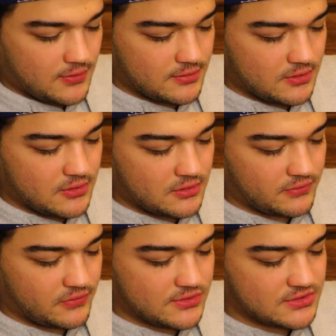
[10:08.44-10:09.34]
That the
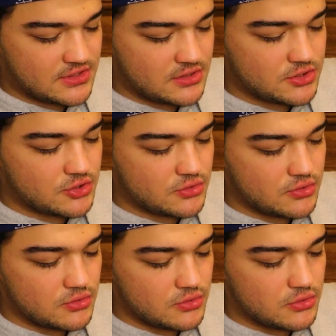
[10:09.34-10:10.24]
universe sent
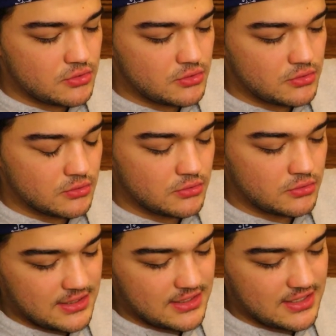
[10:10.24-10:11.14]
you.
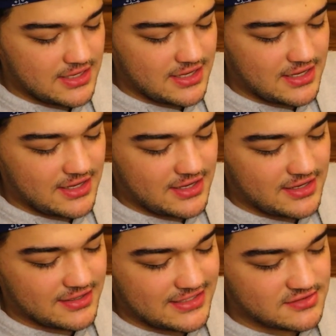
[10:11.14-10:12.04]

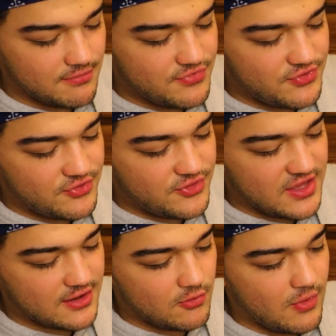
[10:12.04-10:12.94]
Yeah, that's some
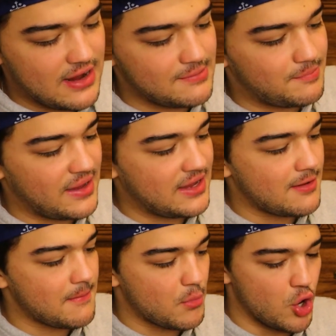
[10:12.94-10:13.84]
thick white
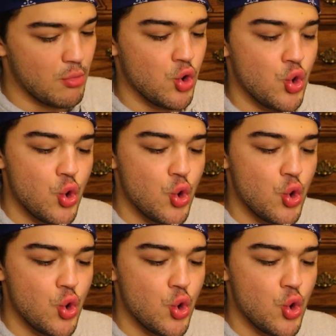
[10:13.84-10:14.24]
paint, baby.